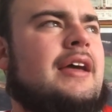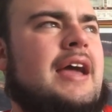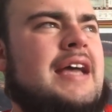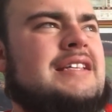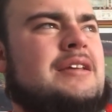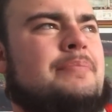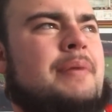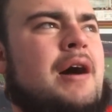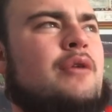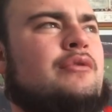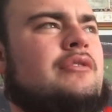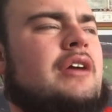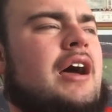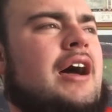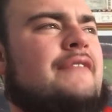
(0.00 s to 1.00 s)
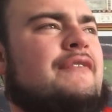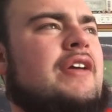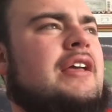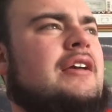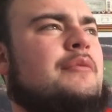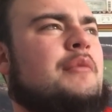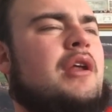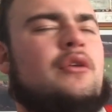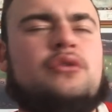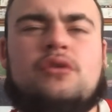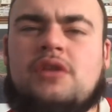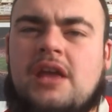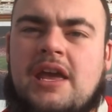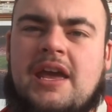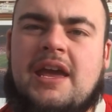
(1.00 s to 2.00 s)
It's about, I think, when I was
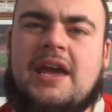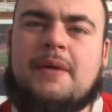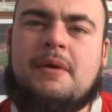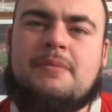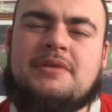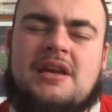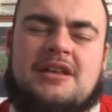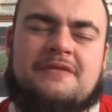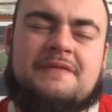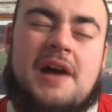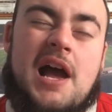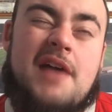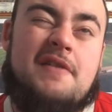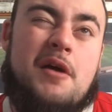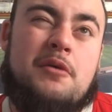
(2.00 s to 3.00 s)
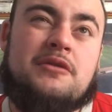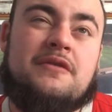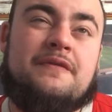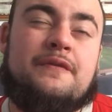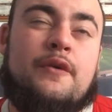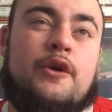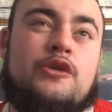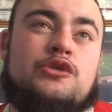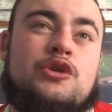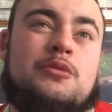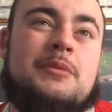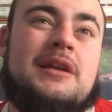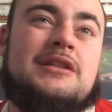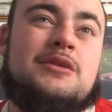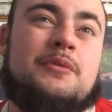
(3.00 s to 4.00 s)
on the AA website, it's 5 hours and 32
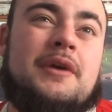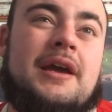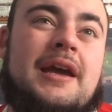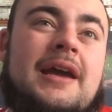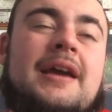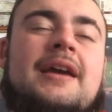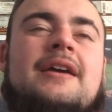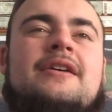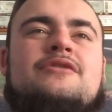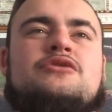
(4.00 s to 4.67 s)
minutes away.